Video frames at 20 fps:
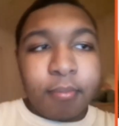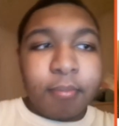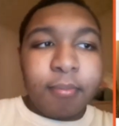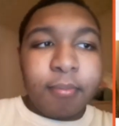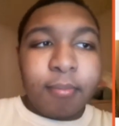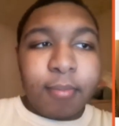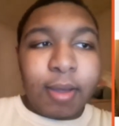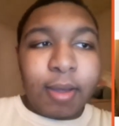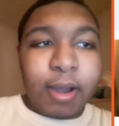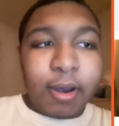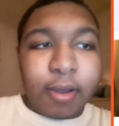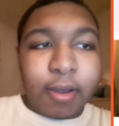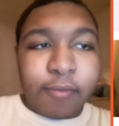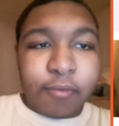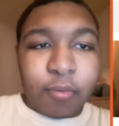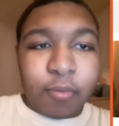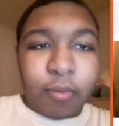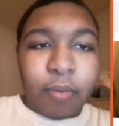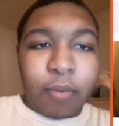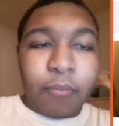Hello
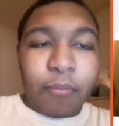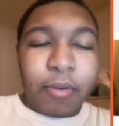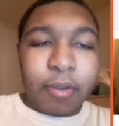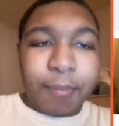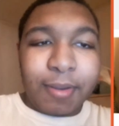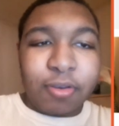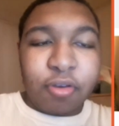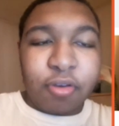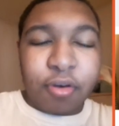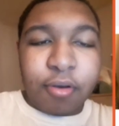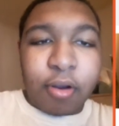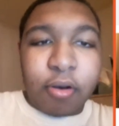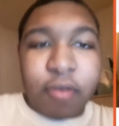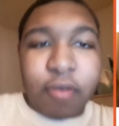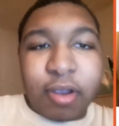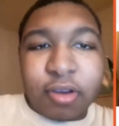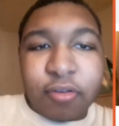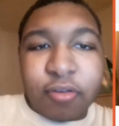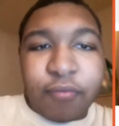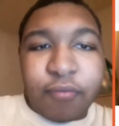everyone, welcome back to another
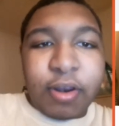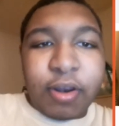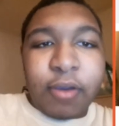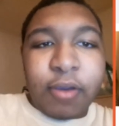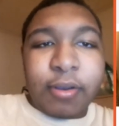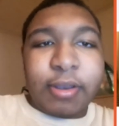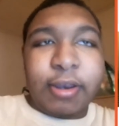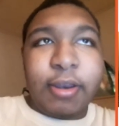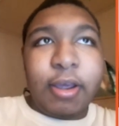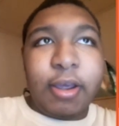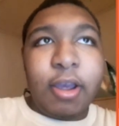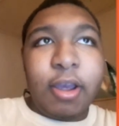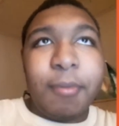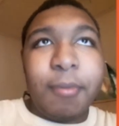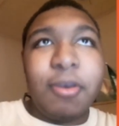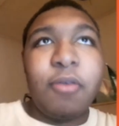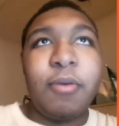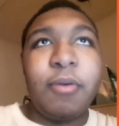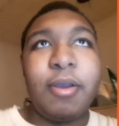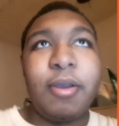reaction video, and today I'll be
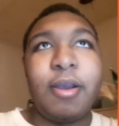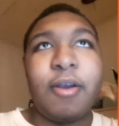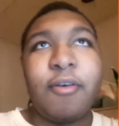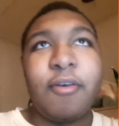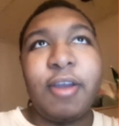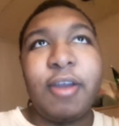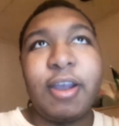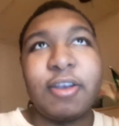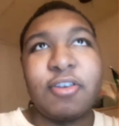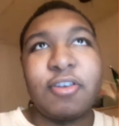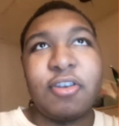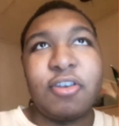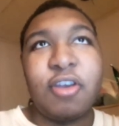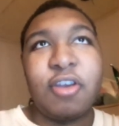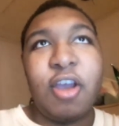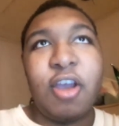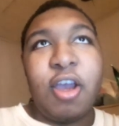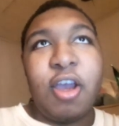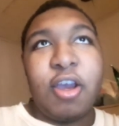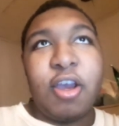doing a reaction
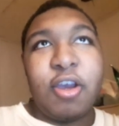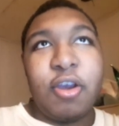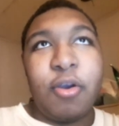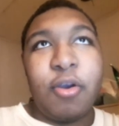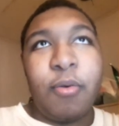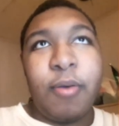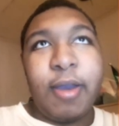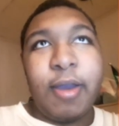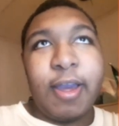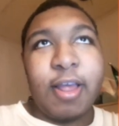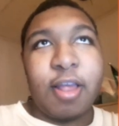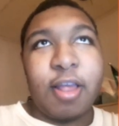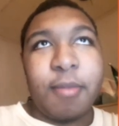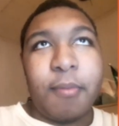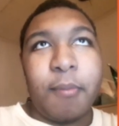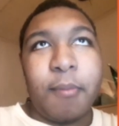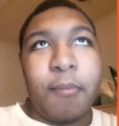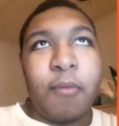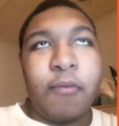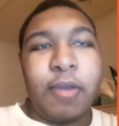to SML
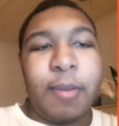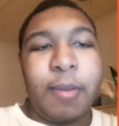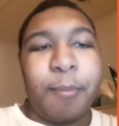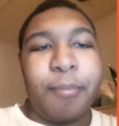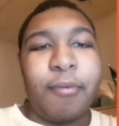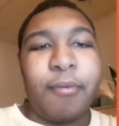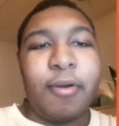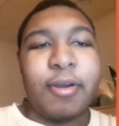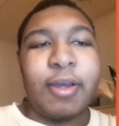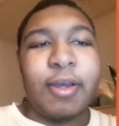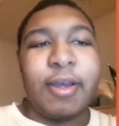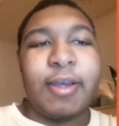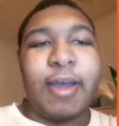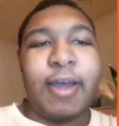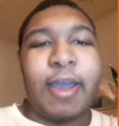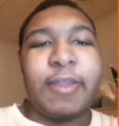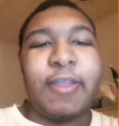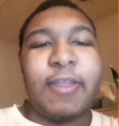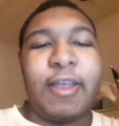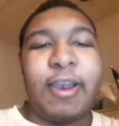movie, Brooklyn Guy
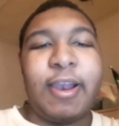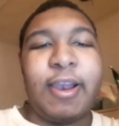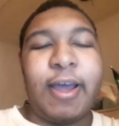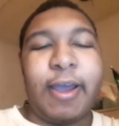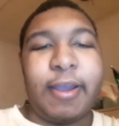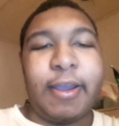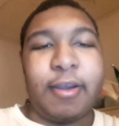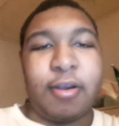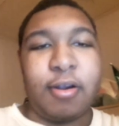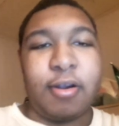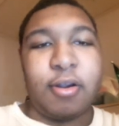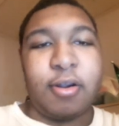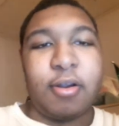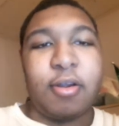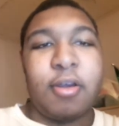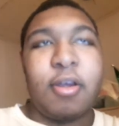the Liar.